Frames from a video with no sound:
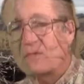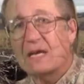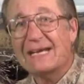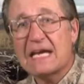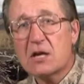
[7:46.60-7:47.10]

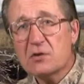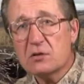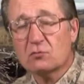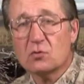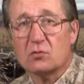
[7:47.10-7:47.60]
I carry
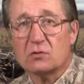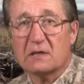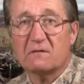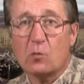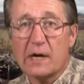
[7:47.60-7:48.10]
a roll
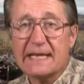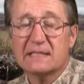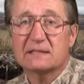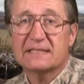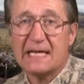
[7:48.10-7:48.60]
of
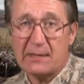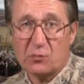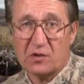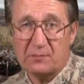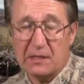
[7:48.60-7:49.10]
white tape
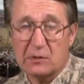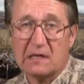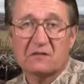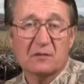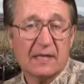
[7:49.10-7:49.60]
with me
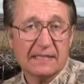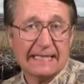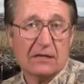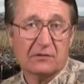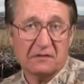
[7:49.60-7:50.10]
whenever I'm
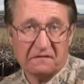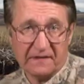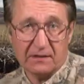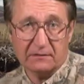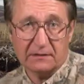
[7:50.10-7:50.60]
hunting out in the
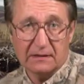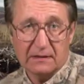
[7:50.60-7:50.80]
field.